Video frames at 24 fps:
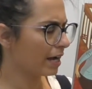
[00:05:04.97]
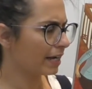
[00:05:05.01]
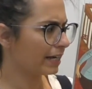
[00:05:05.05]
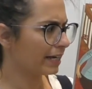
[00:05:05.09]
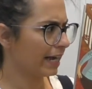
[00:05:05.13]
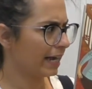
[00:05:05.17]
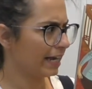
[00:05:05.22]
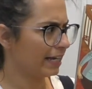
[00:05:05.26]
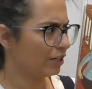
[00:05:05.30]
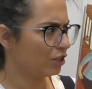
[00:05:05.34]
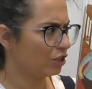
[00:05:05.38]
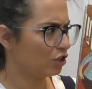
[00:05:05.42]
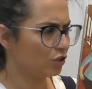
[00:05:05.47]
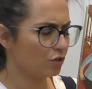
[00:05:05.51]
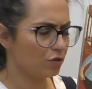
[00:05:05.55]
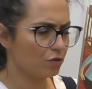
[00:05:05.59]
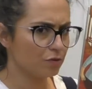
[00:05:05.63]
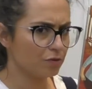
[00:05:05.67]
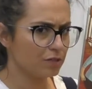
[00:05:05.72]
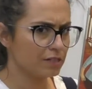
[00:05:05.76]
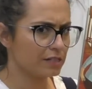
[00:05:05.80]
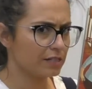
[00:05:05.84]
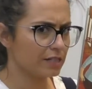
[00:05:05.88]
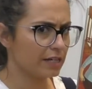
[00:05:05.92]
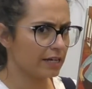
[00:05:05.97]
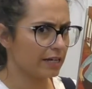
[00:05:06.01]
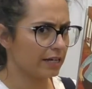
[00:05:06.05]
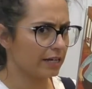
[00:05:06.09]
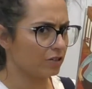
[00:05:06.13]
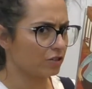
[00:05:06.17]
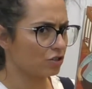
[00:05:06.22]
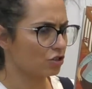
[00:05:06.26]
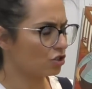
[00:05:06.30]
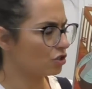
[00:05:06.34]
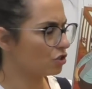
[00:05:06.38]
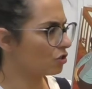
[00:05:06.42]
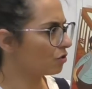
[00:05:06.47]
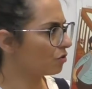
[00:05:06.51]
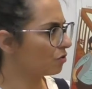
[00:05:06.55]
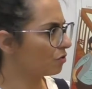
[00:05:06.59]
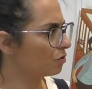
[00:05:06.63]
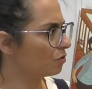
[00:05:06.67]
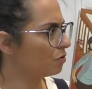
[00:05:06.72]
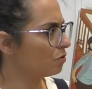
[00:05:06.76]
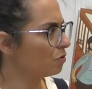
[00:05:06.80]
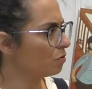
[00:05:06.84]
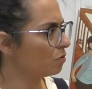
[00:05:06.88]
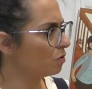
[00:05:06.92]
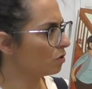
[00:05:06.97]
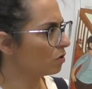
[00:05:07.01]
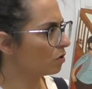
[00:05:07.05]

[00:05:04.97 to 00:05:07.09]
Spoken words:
Can you see it too?